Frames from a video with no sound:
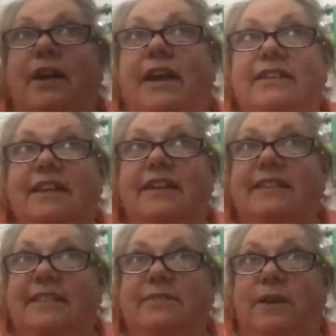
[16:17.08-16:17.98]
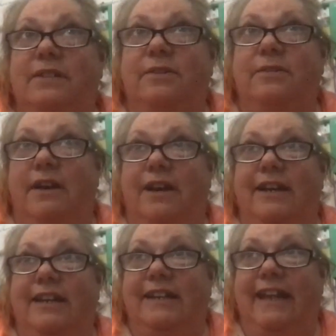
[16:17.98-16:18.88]
I can tell you this is what's going on
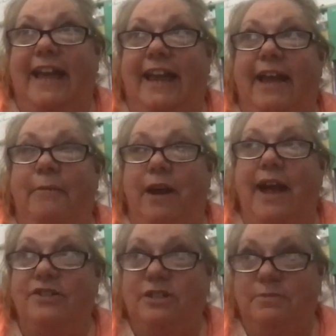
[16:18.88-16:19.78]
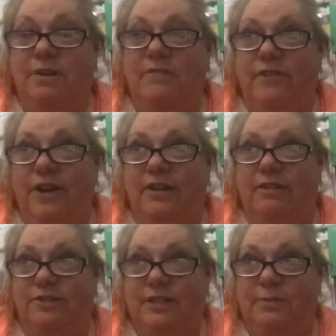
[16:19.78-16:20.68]
in Indiana, and we're actually working very
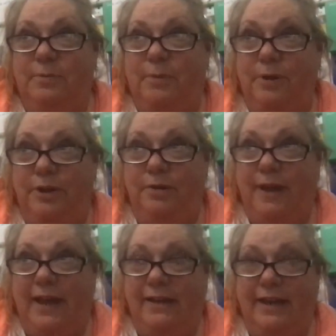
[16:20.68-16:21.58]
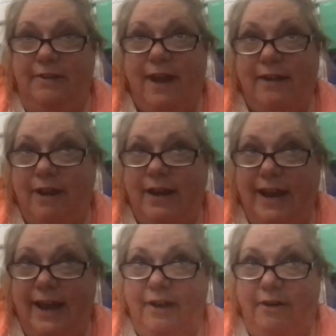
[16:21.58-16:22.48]
closely with Purdue and NICRAC right
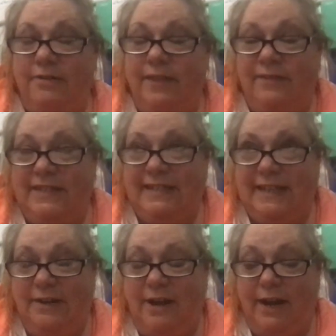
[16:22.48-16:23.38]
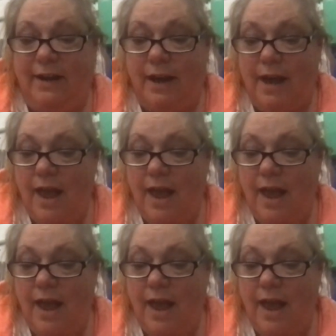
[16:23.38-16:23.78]
now, or in the Sea Grant.